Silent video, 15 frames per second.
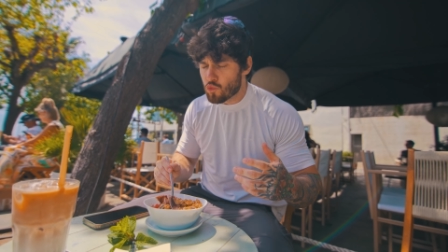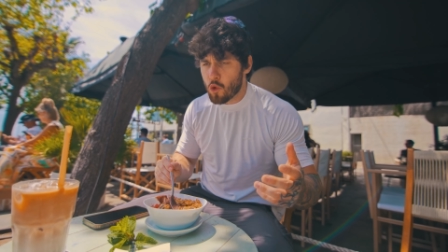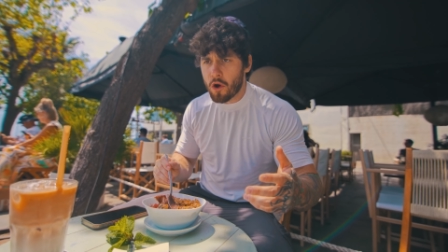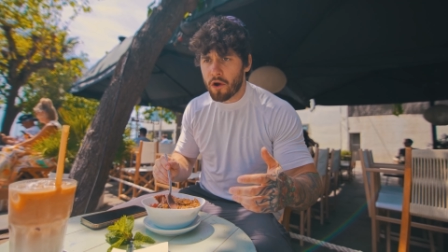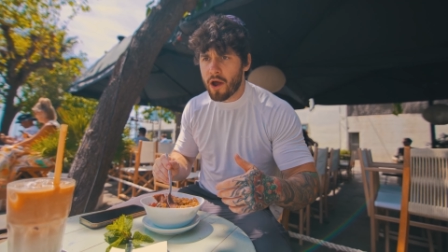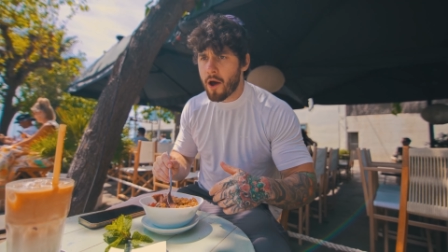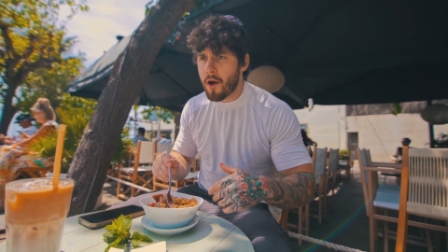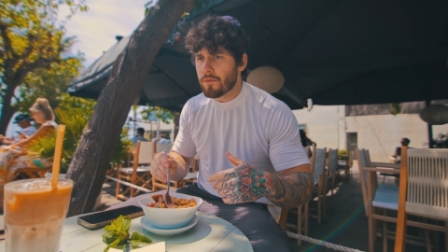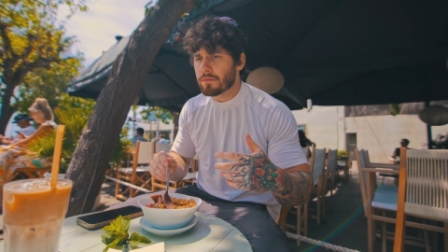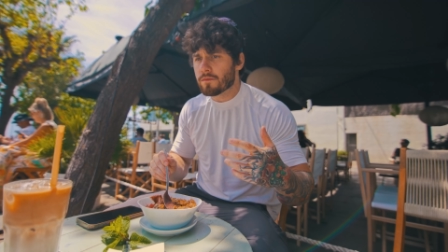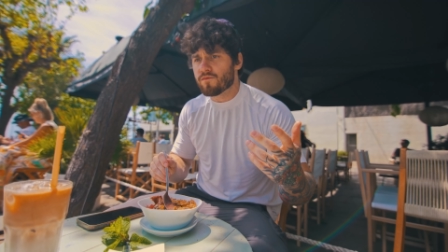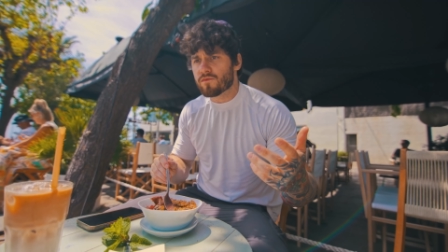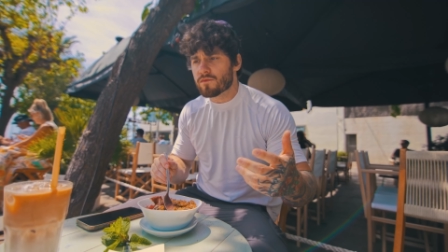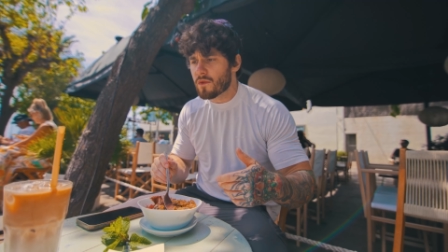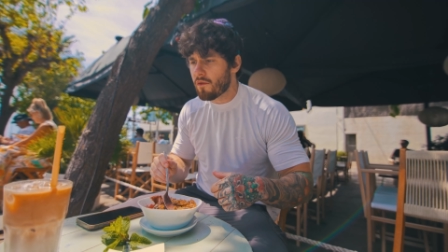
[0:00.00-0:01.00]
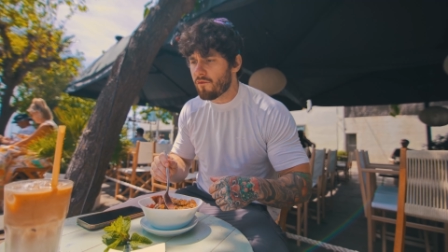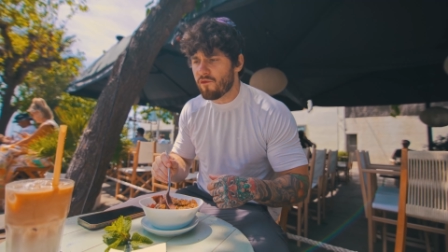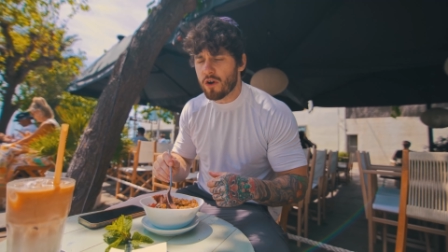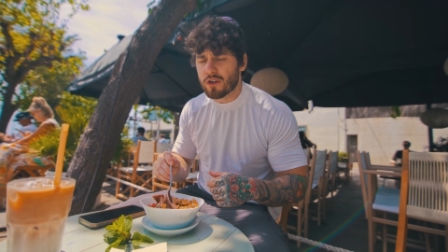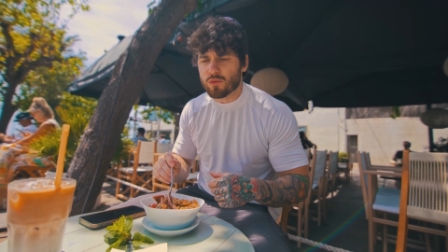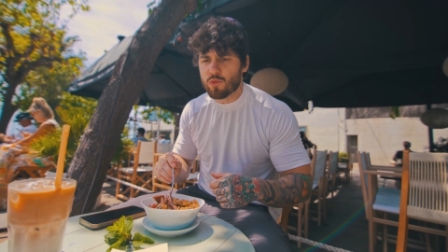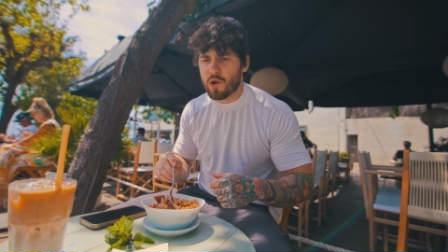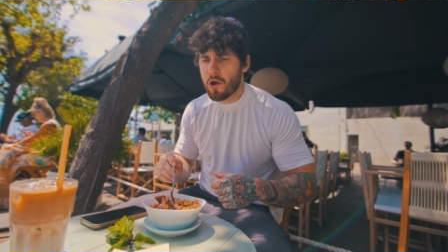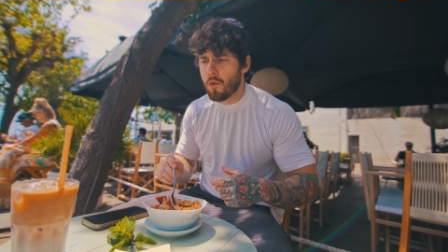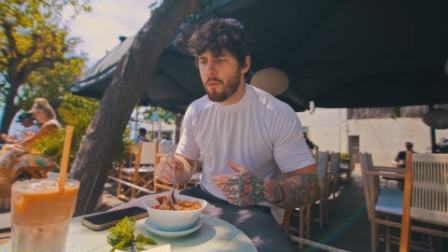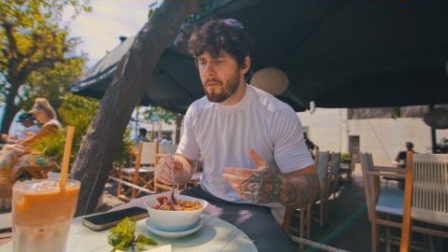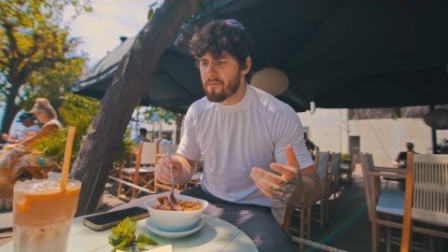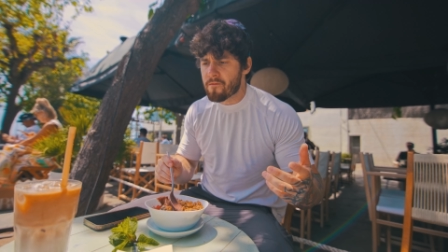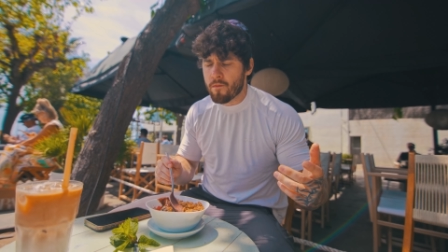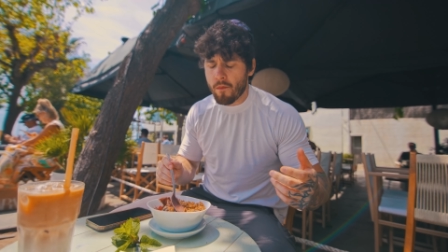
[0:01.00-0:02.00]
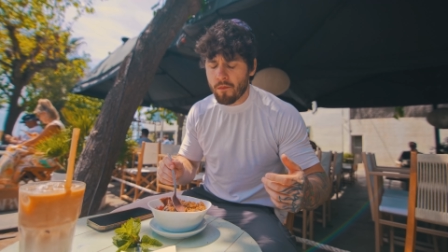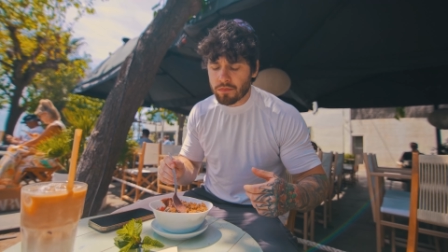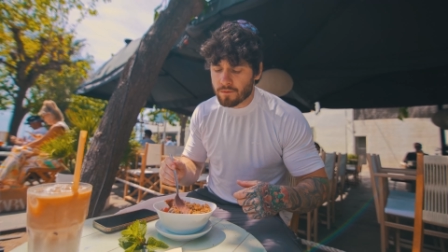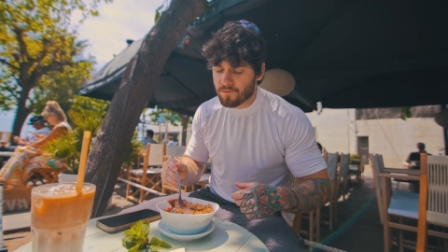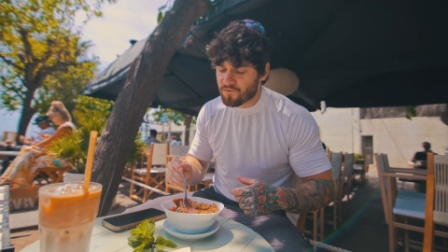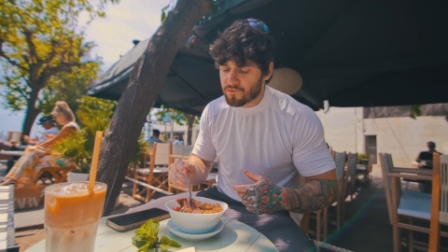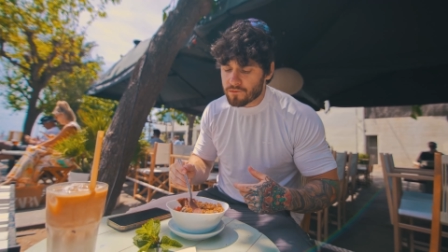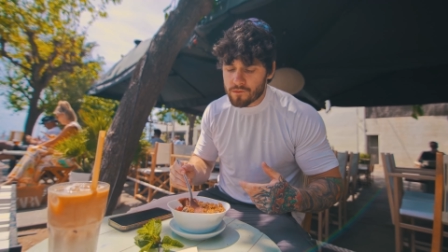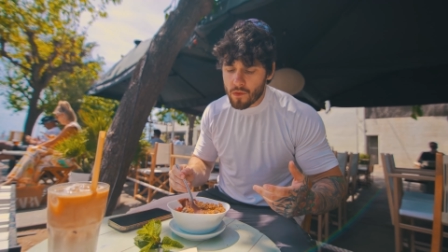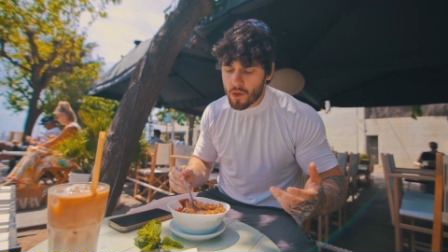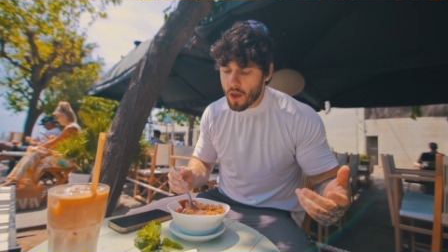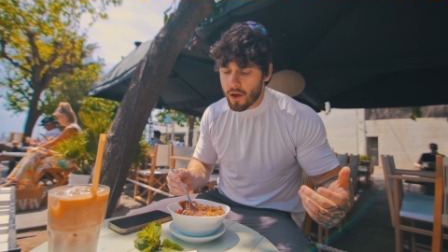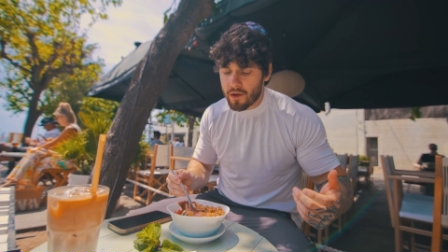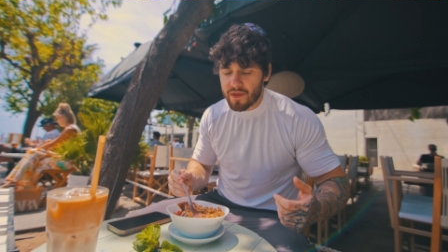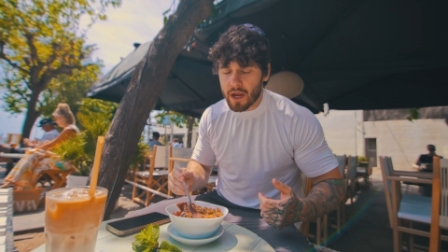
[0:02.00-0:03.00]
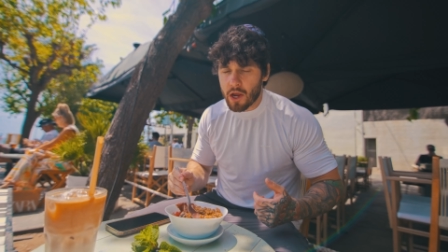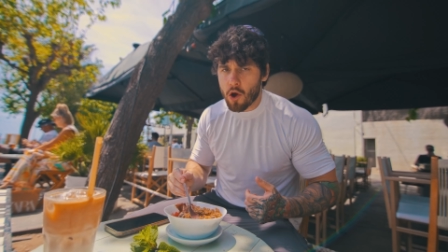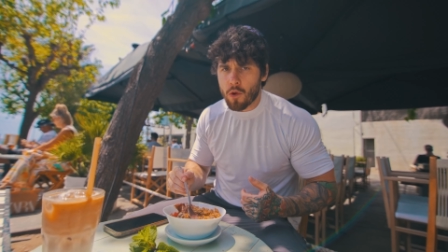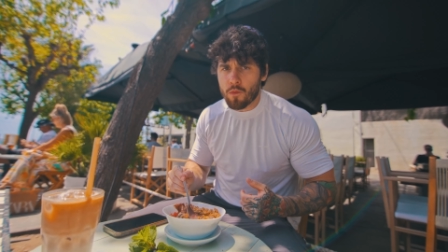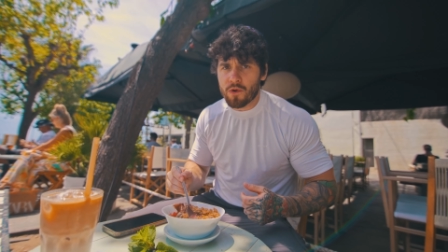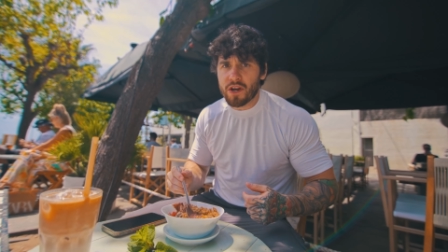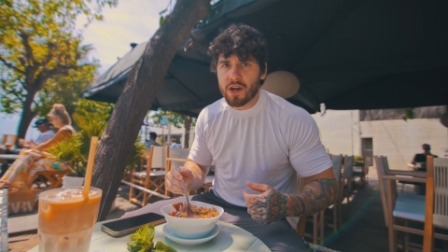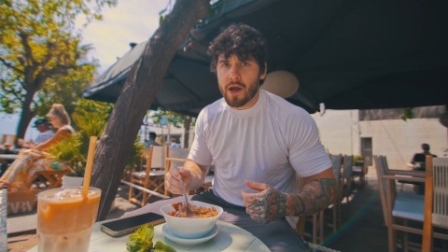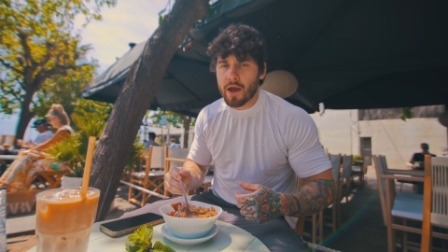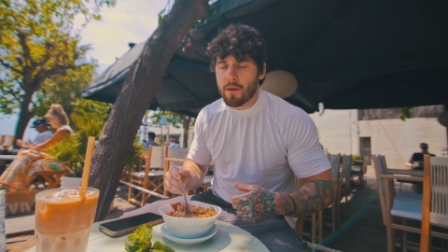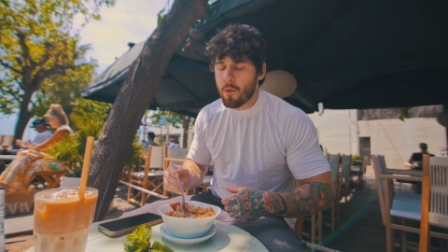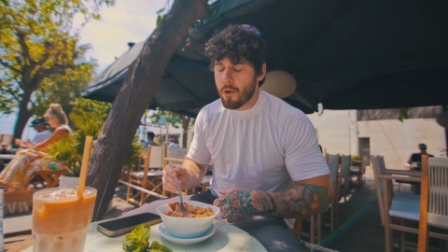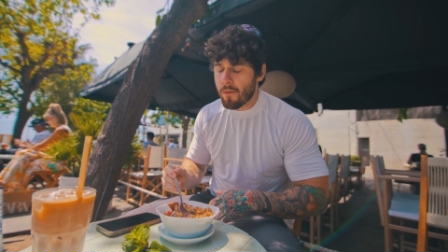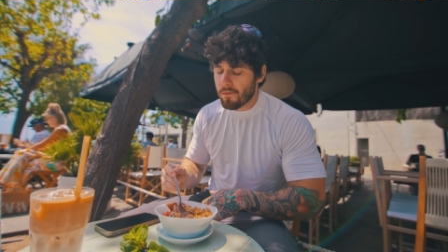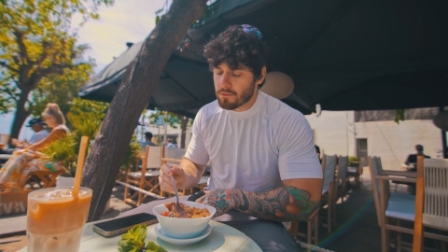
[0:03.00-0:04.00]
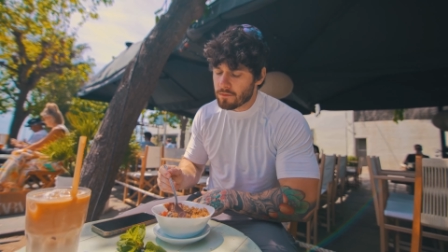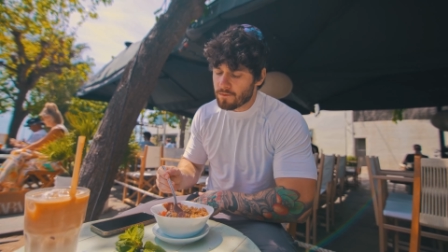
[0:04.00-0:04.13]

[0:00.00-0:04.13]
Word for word: work out, first meal, and then get on with your day. But